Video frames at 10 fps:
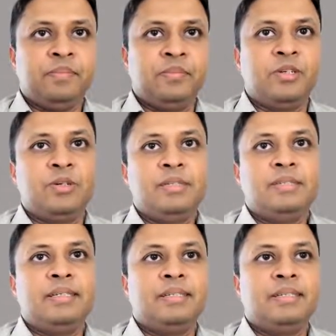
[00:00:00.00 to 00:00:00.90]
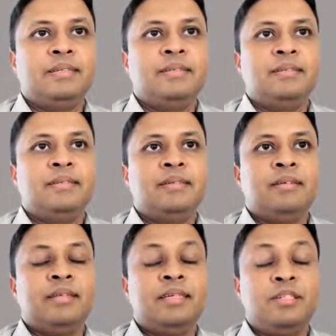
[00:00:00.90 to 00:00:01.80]
because
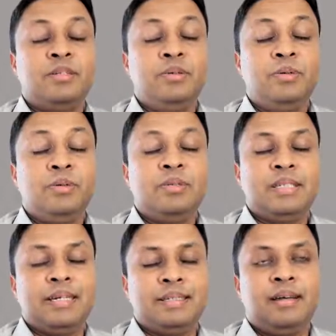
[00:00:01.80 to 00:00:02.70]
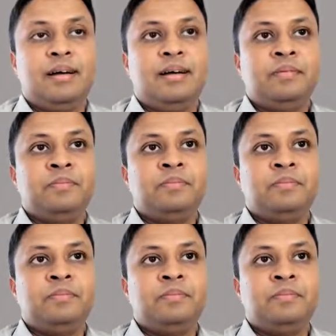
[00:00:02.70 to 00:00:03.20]
these two sets are